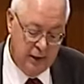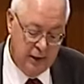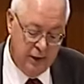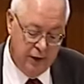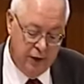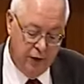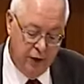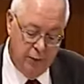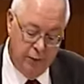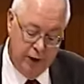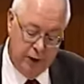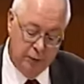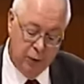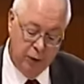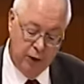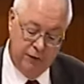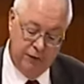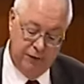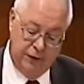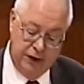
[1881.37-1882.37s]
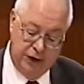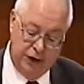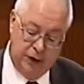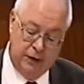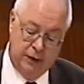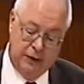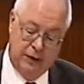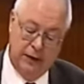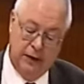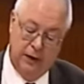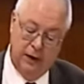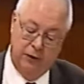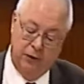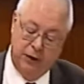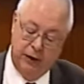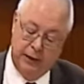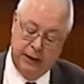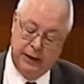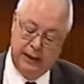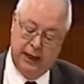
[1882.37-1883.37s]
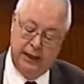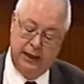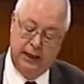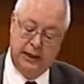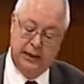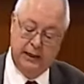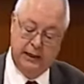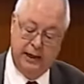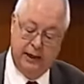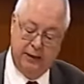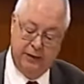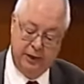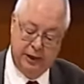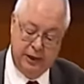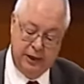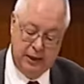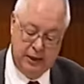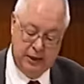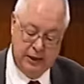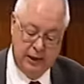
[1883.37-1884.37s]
through being more efficient and redesigning services